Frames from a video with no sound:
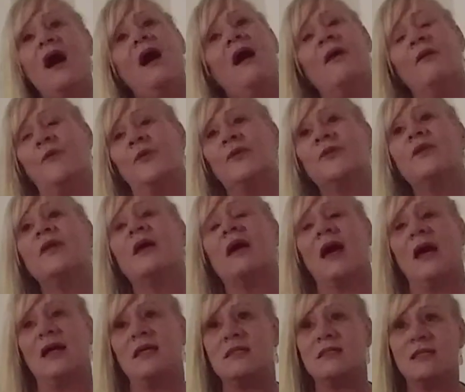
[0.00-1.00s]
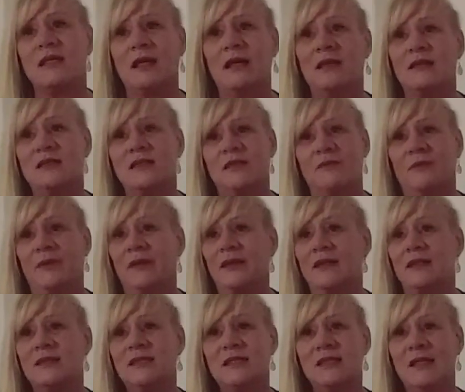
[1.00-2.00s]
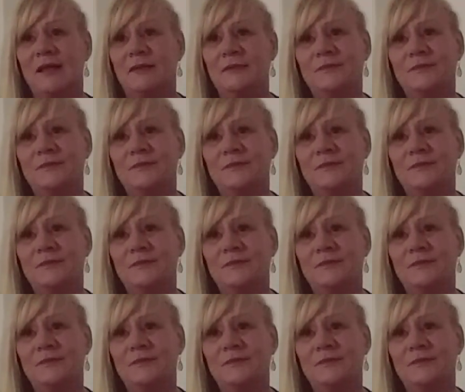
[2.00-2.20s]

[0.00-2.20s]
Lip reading: I won the case against the police